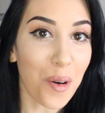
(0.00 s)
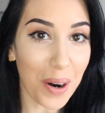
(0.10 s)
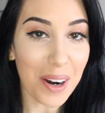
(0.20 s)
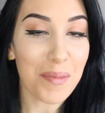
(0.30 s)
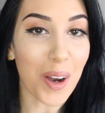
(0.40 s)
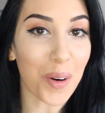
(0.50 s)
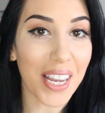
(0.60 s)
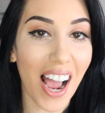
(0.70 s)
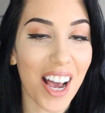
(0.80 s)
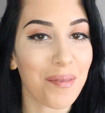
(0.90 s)
Where I'm
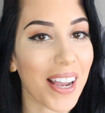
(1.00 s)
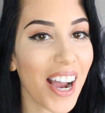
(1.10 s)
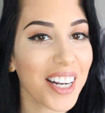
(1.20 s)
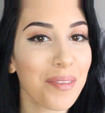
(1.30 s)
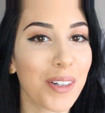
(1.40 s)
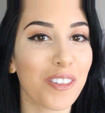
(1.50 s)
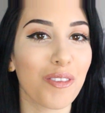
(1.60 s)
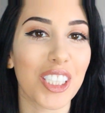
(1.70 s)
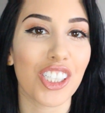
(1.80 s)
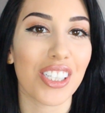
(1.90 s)
going on my
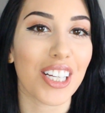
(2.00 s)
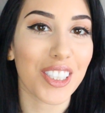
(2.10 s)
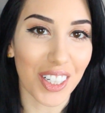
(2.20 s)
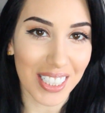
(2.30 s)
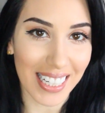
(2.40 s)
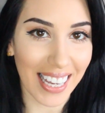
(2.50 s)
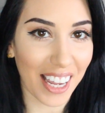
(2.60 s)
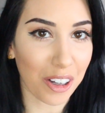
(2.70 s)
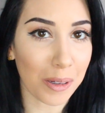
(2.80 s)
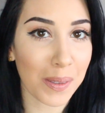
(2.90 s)
honeymoon, which is Turks and
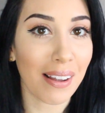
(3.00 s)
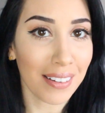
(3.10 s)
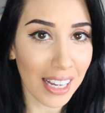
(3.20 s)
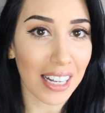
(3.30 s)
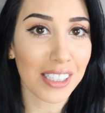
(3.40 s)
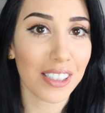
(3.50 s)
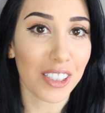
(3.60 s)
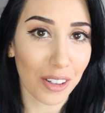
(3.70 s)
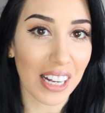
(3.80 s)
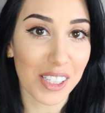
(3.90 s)
Caicos, and
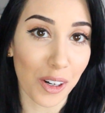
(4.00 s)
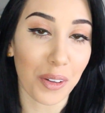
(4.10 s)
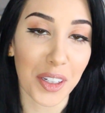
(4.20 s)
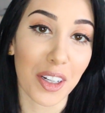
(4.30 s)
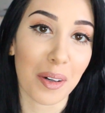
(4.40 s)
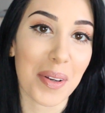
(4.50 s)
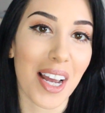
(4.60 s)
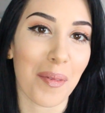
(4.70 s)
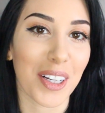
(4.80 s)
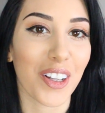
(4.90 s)
yes, you guys know that you're gonna be
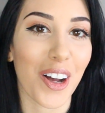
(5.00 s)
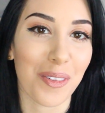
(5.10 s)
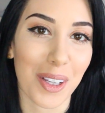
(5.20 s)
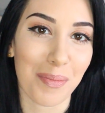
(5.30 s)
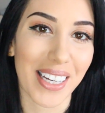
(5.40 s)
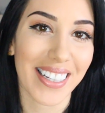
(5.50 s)
coming along with